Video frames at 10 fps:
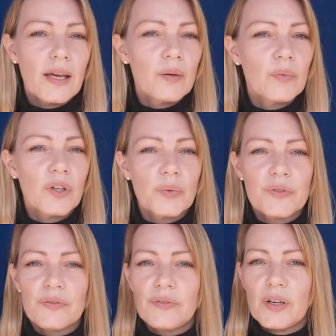The young boy
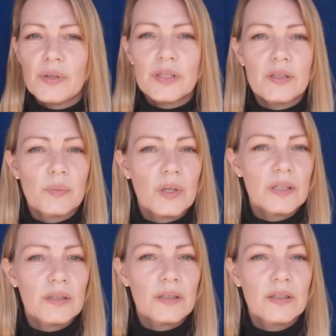was very
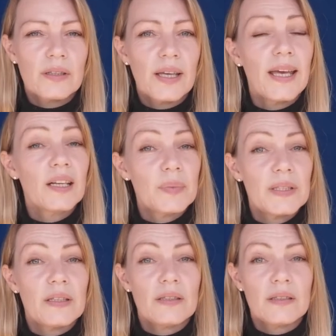disappointed and
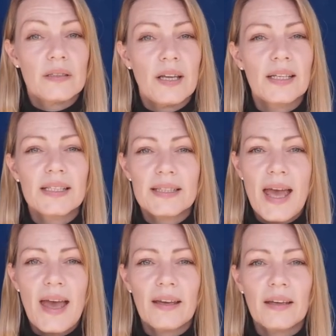upset, and
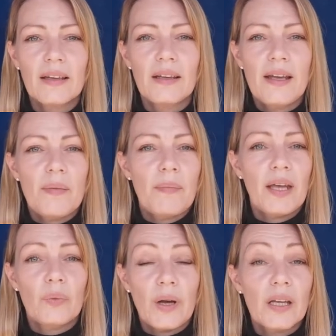his anger
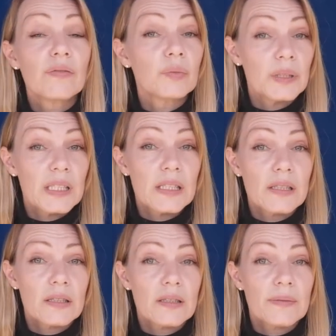made way for
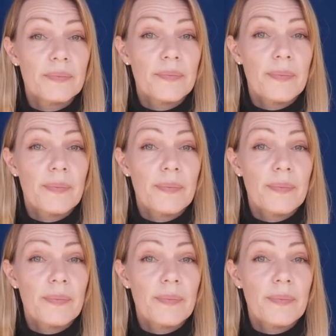bitterness.